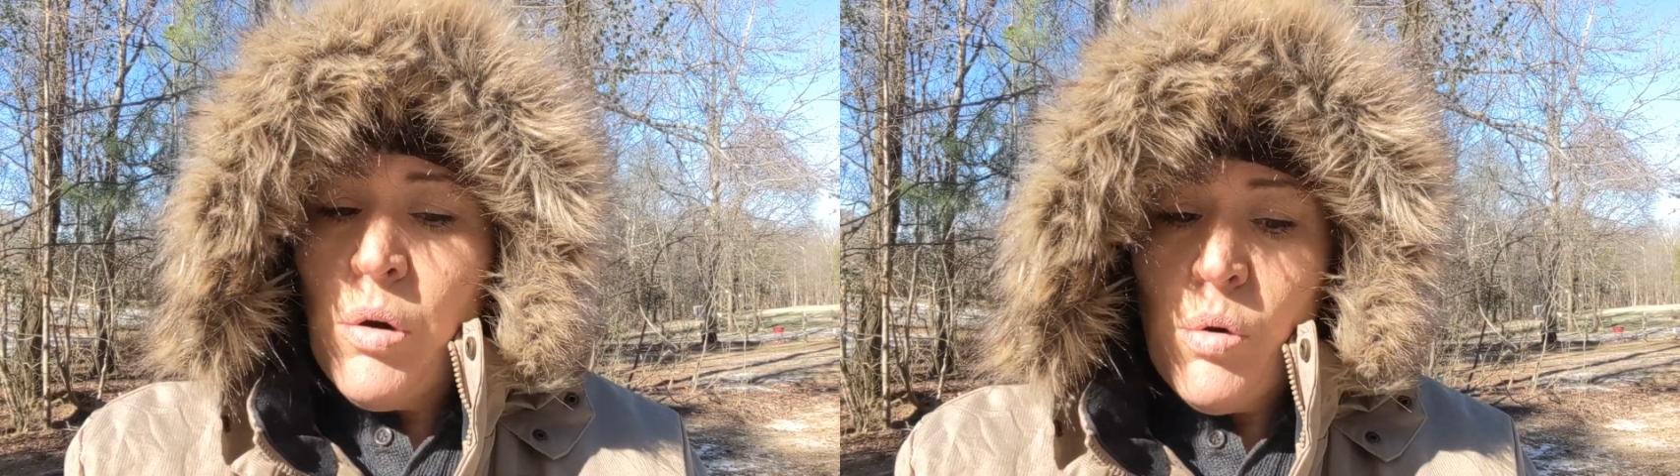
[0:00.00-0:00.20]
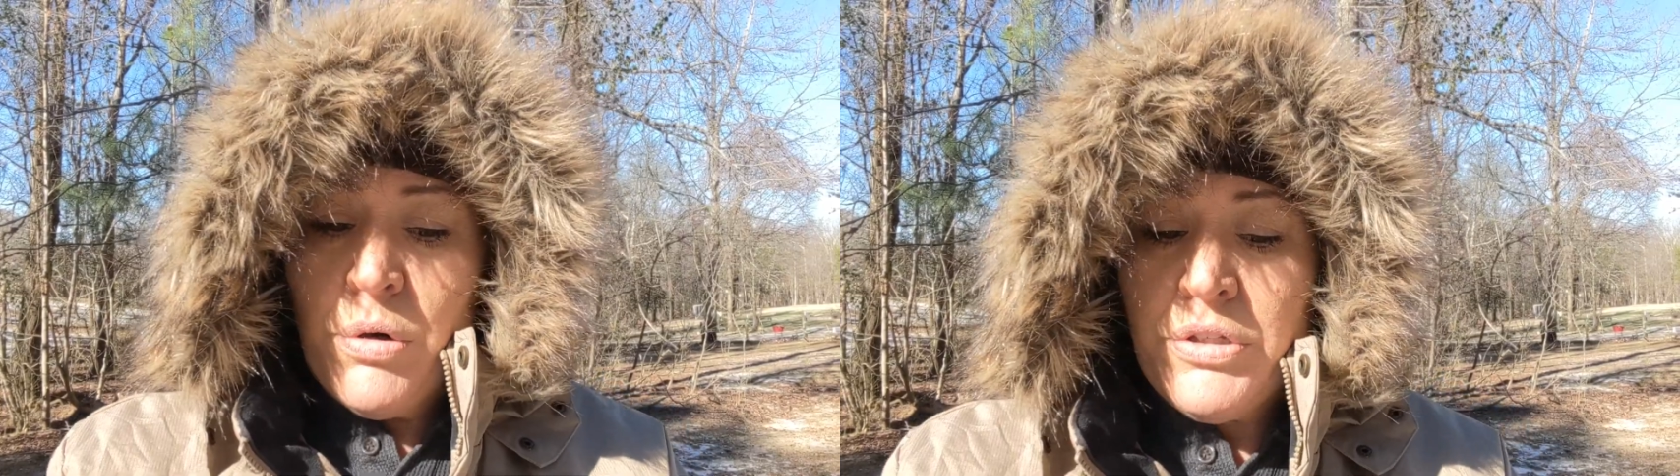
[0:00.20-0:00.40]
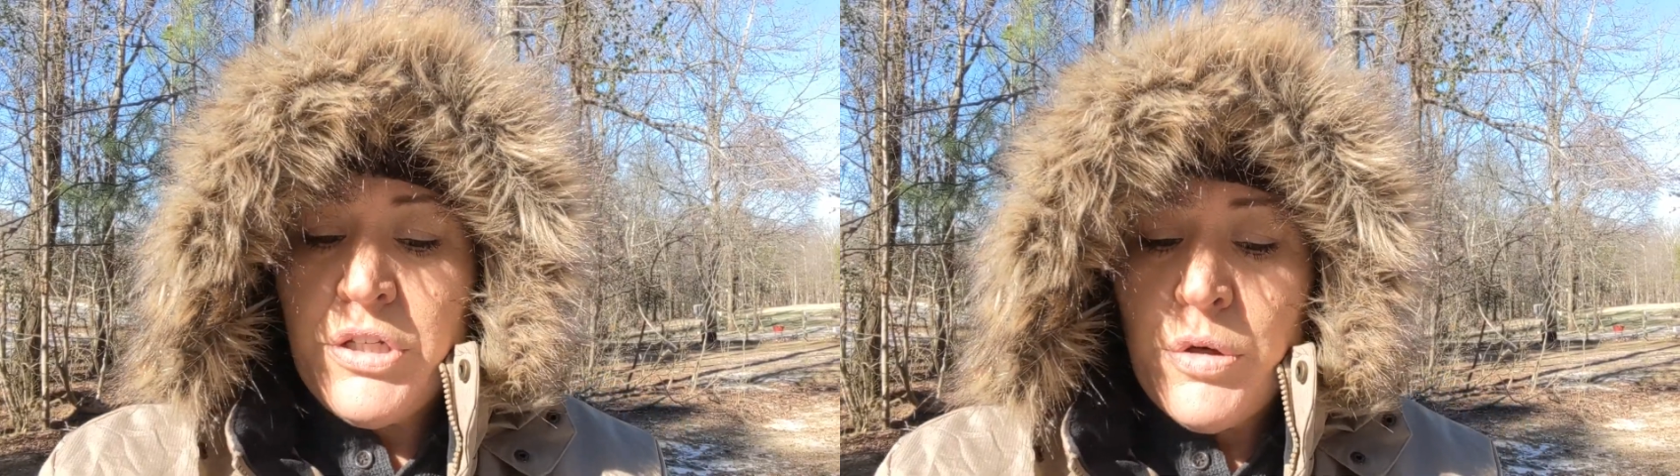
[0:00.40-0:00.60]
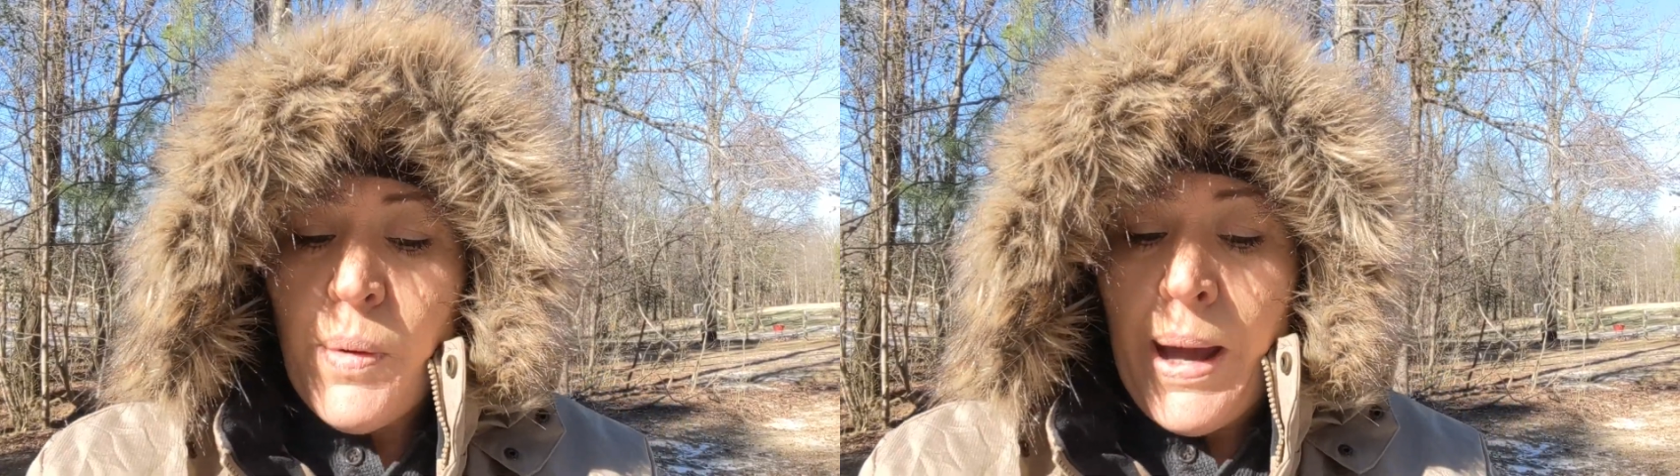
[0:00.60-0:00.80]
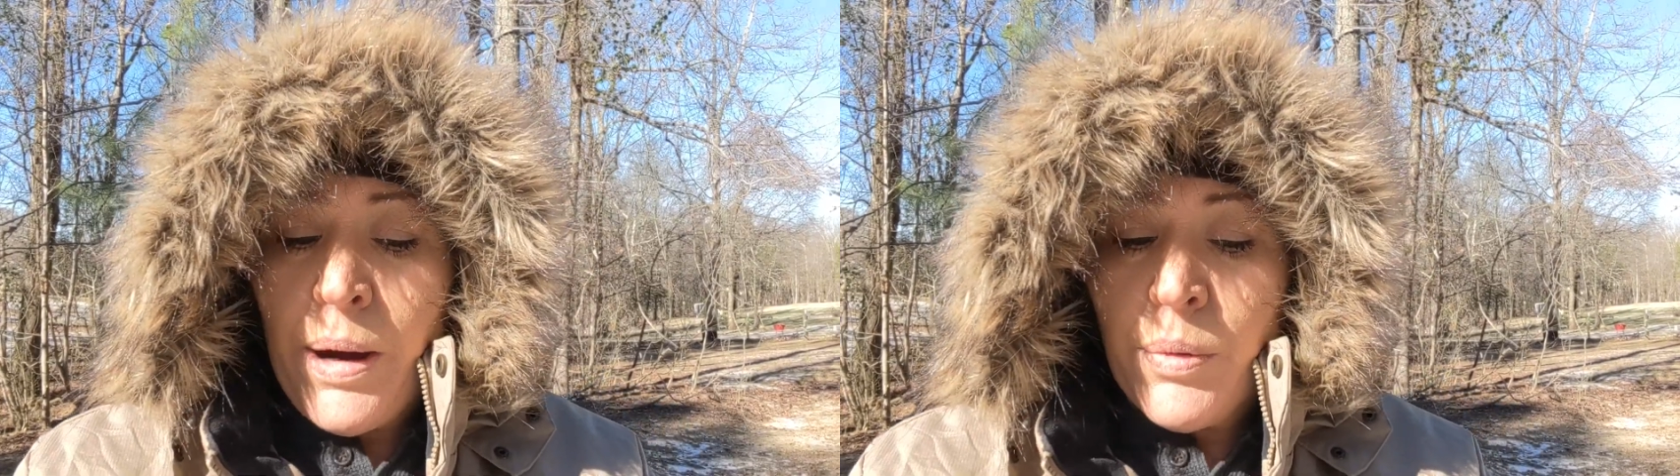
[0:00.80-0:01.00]
or
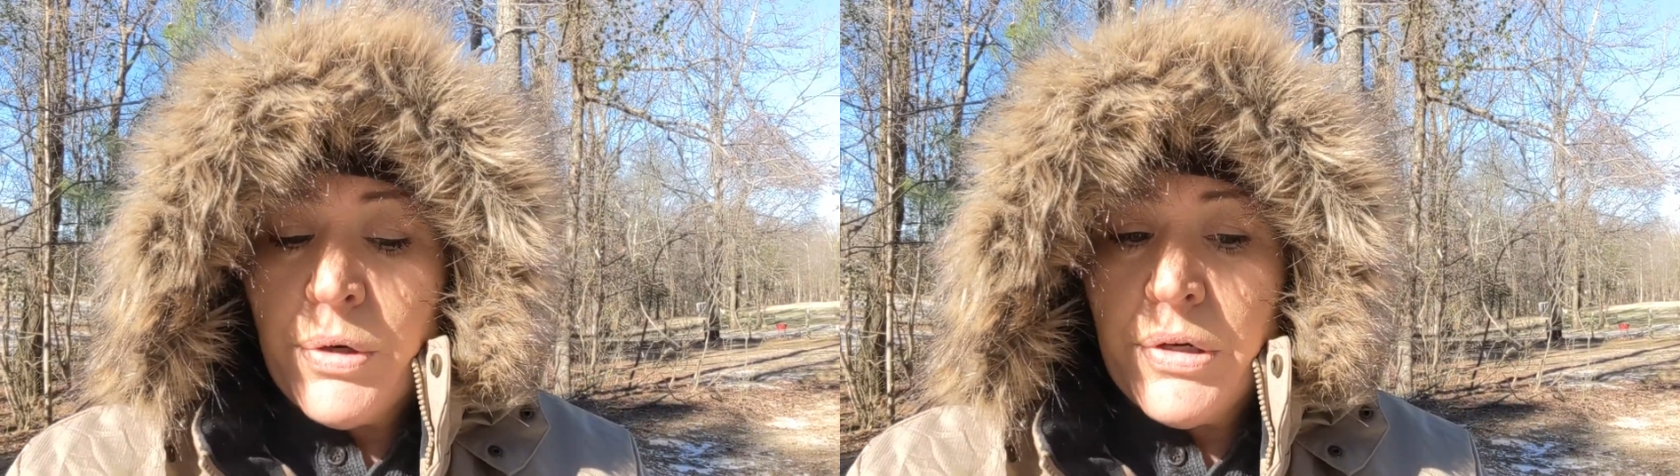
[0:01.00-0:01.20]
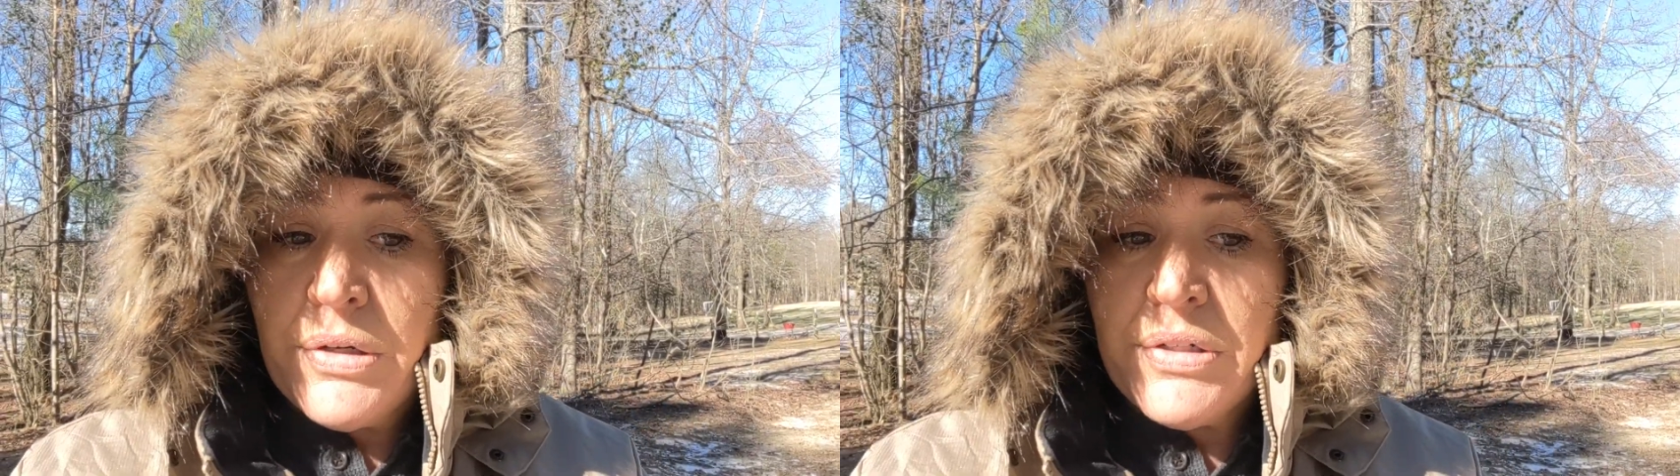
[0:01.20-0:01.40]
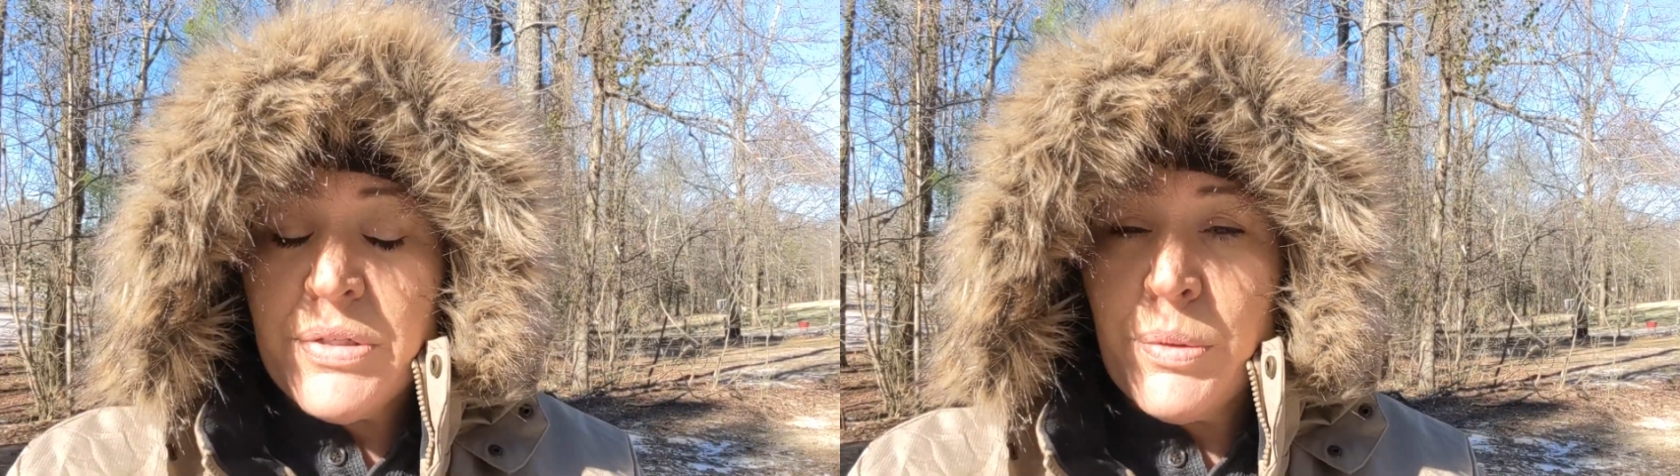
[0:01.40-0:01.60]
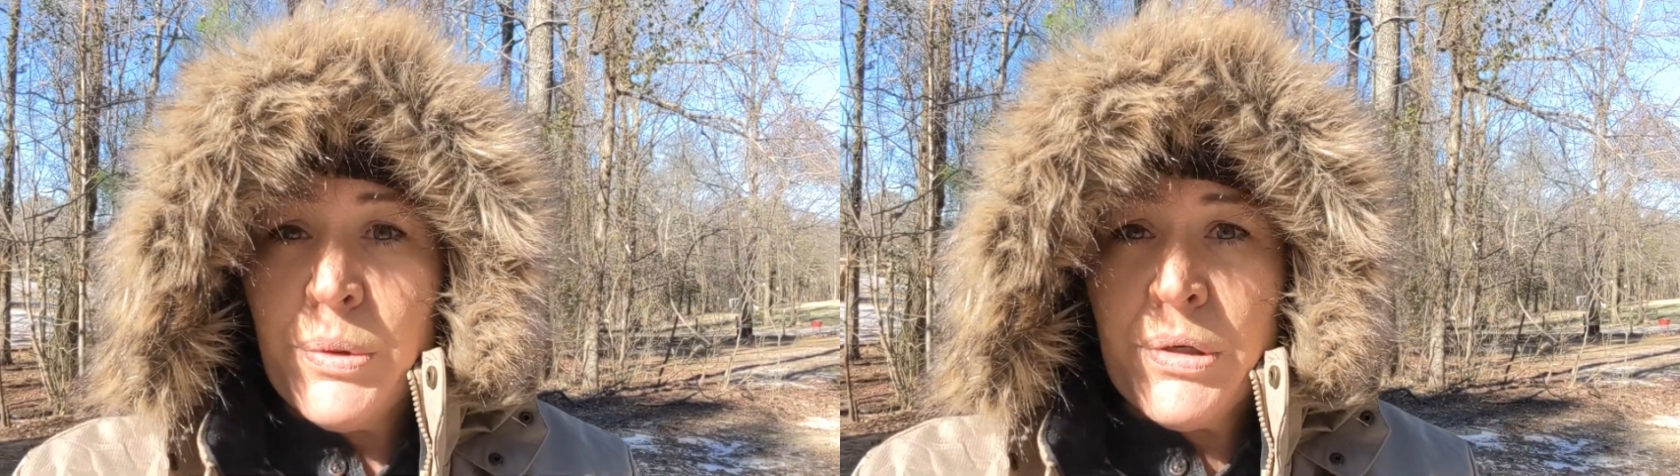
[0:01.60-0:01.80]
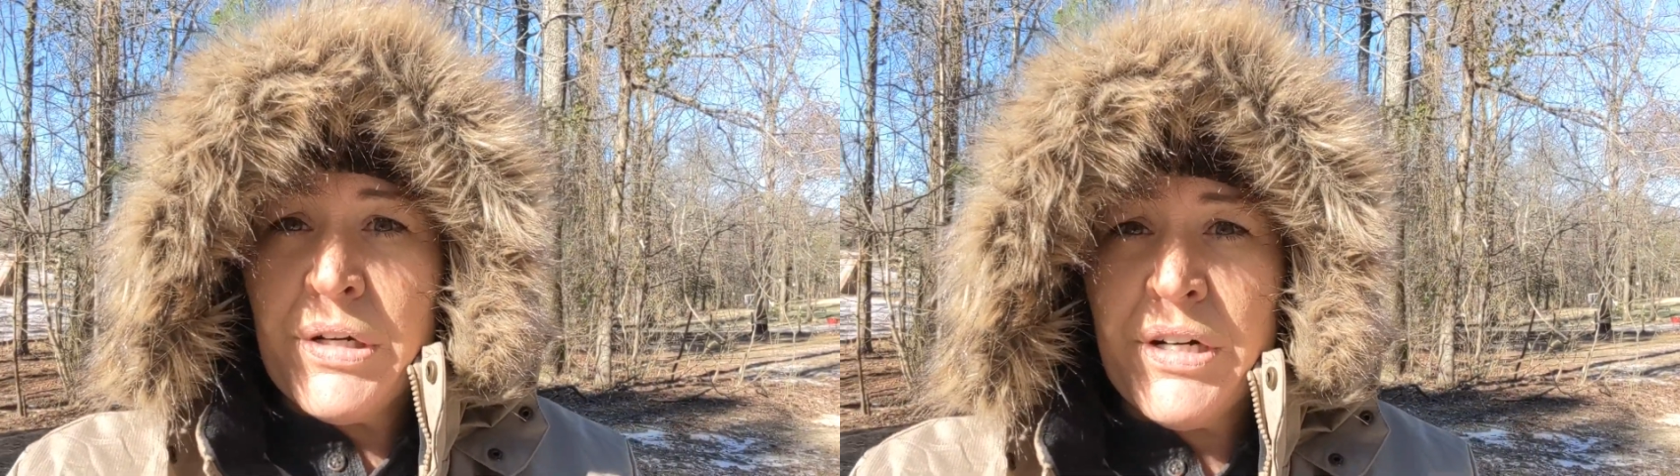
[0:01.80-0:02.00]
2 hours,
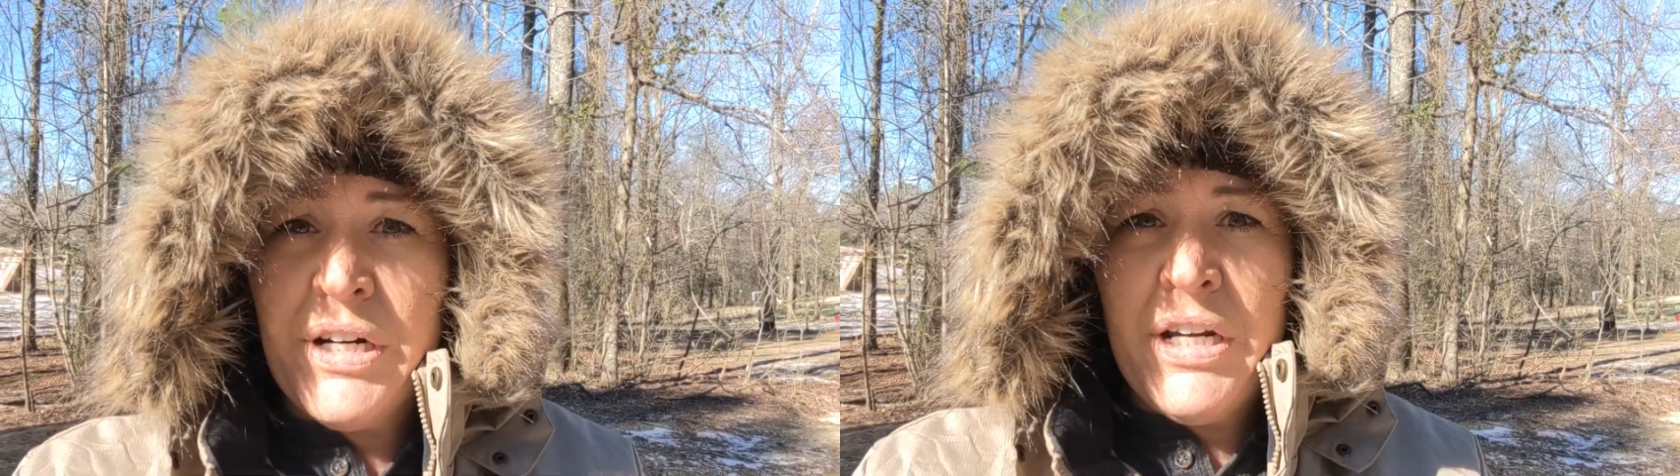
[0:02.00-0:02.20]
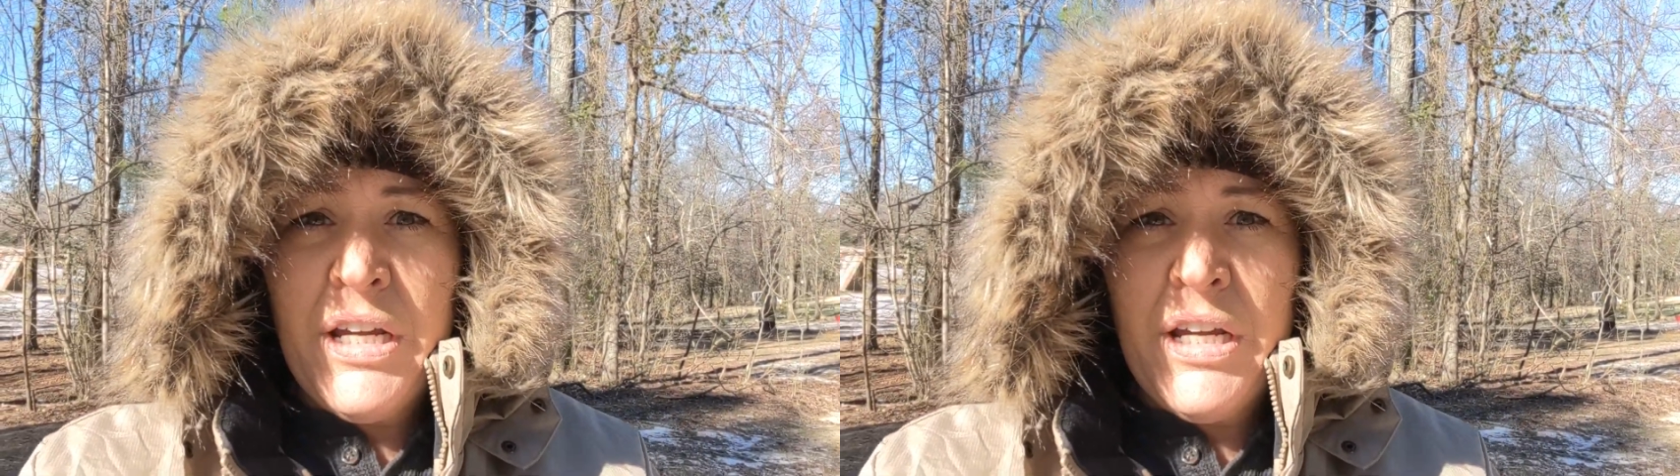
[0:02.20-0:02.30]
or,